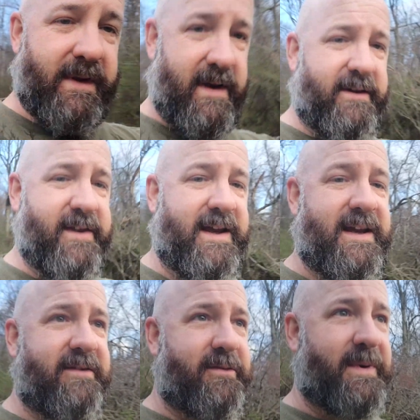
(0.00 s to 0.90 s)
The other thing
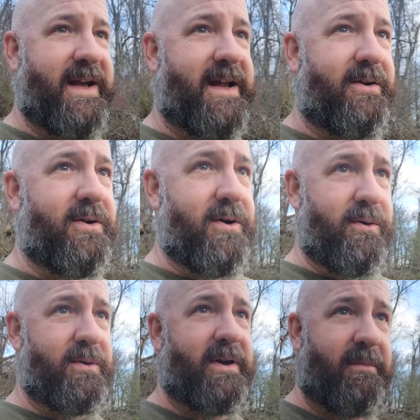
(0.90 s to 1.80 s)
is we got a
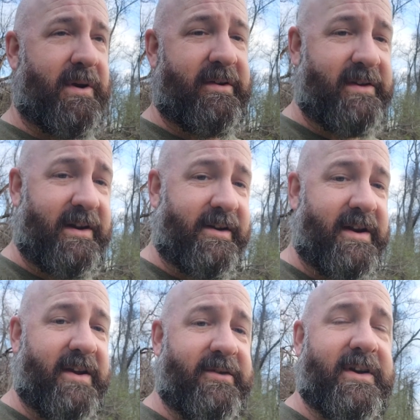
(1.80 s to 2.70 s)
whole lot of brush cleared
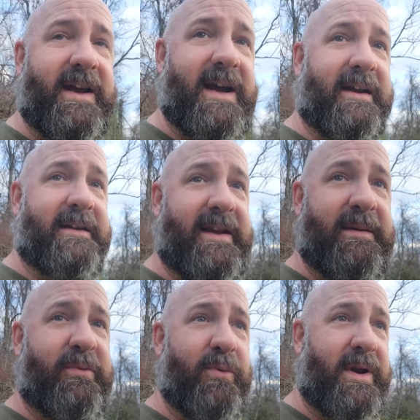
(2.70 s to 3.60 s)
yesterday. Day
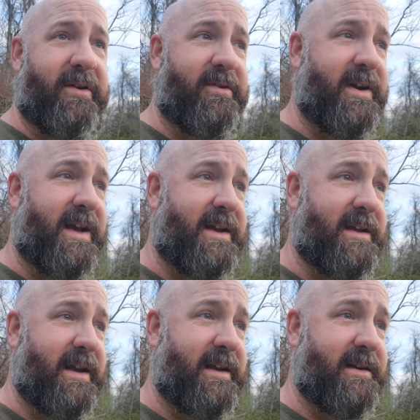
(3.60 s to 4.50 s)
before
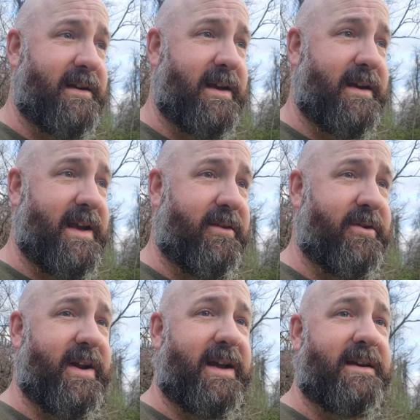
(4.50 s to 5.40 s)
yesterday and
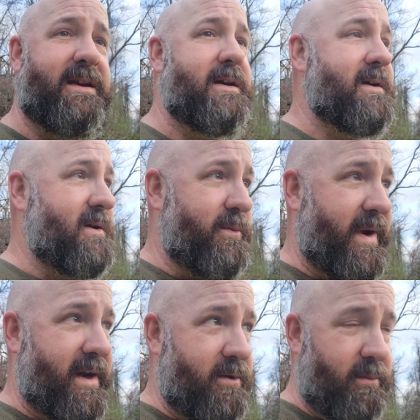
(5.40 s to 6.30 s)
yesterday, we
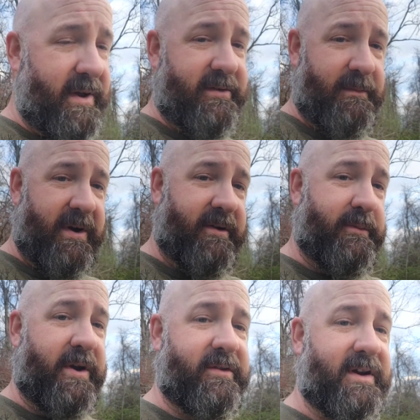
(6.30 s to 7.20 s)
got a whole bunch of
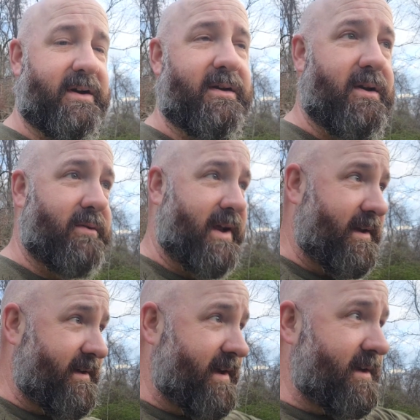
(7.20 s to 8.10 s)
brush cleared along
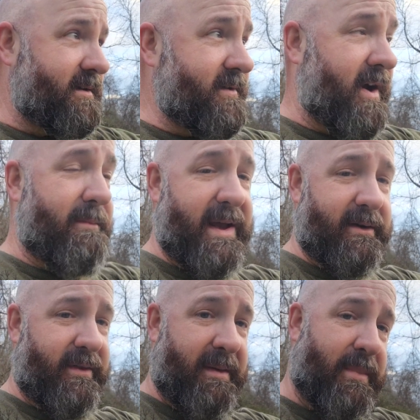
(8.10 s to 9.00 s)
that top
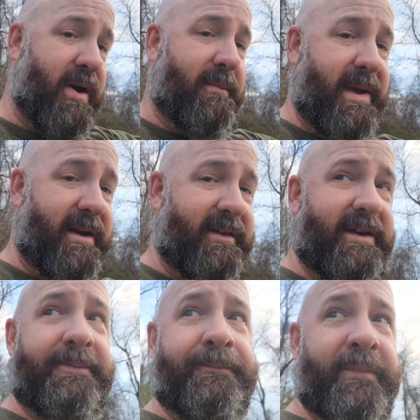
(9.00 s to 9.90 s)
meadow, or that bottom meadow
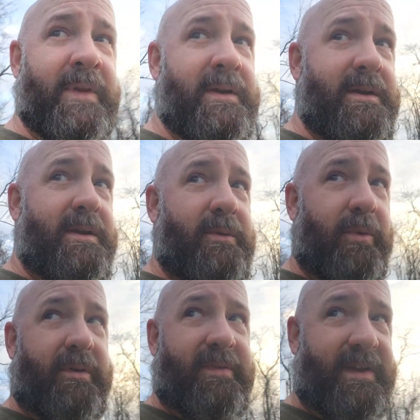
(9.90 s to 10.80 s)
there
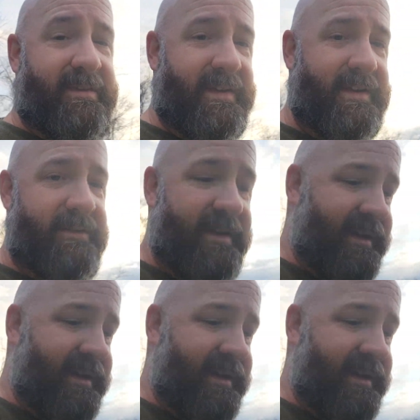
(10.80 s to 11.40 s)
where the fence is.